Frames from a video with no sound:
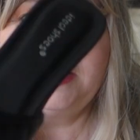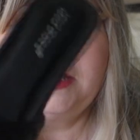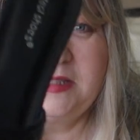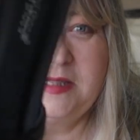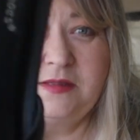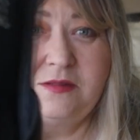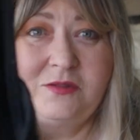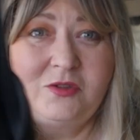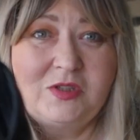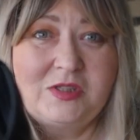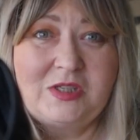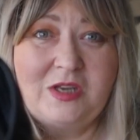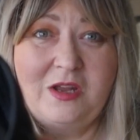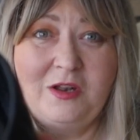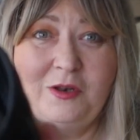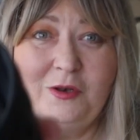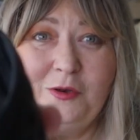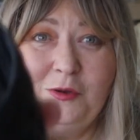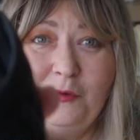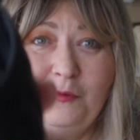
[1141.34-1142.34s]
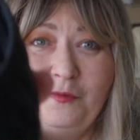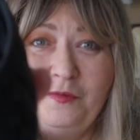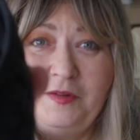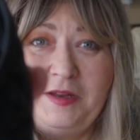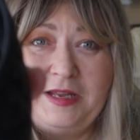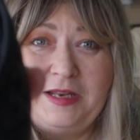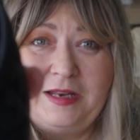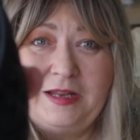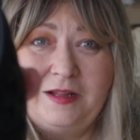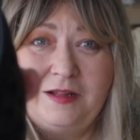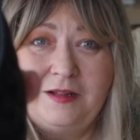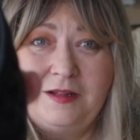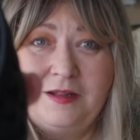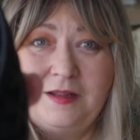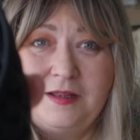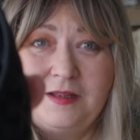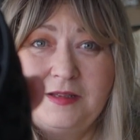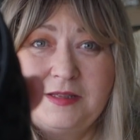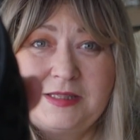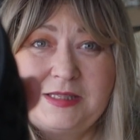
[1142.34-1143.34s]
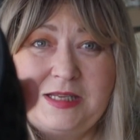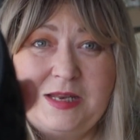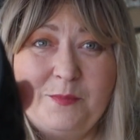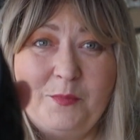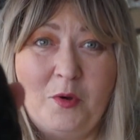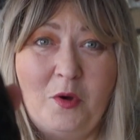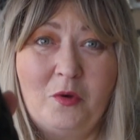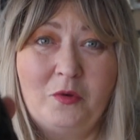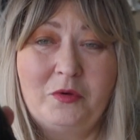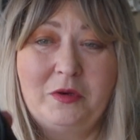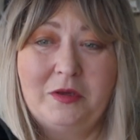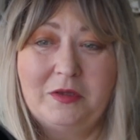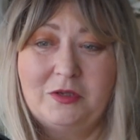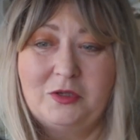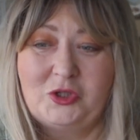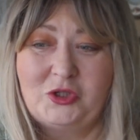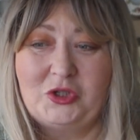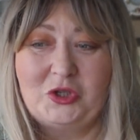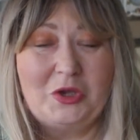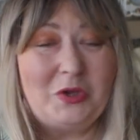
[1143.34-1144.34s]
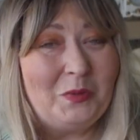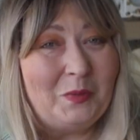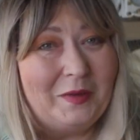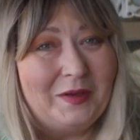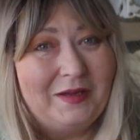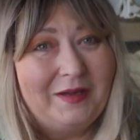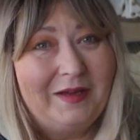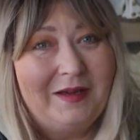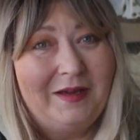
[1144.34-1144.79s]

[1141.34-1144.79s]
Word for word: it's just a lovely little slip-on shoe.